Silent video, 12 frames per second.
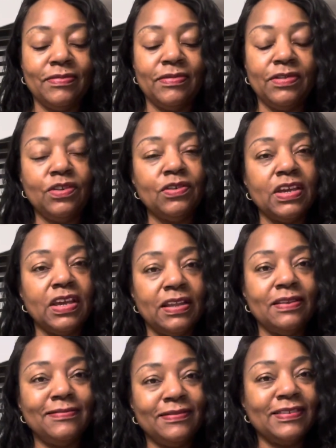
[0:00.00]
you
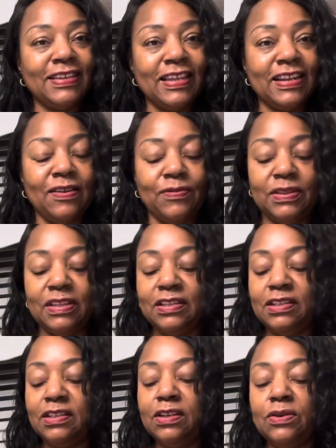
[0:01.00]
can get it up with
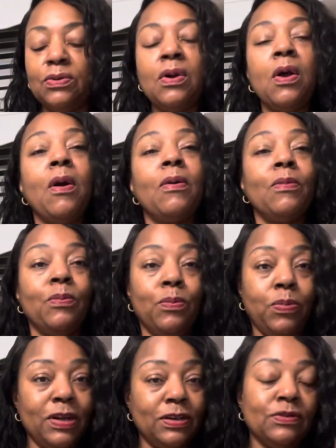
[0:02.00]
this too.
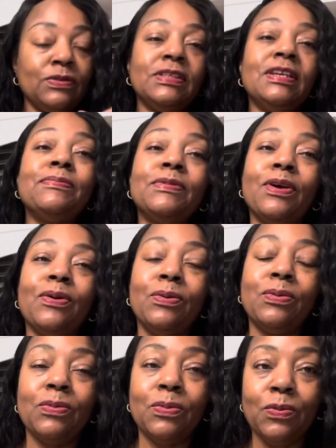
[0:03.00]
One little tip
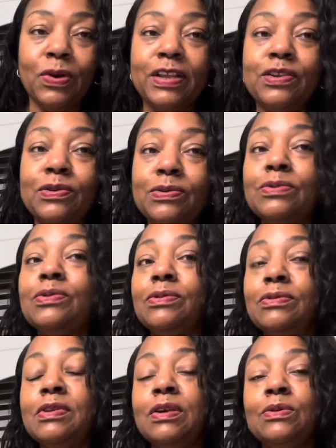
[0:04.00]
though, when you
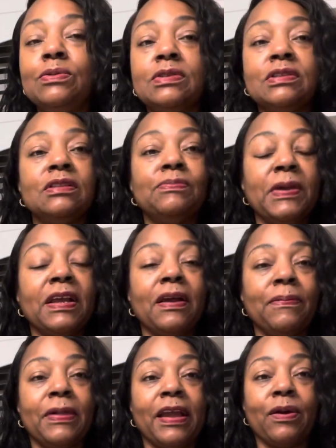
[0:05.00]
pick
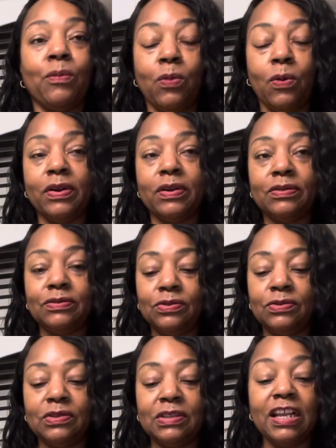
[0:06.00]
up like water,
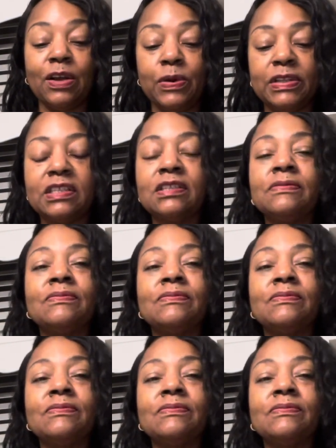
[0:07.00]
juice, liquids,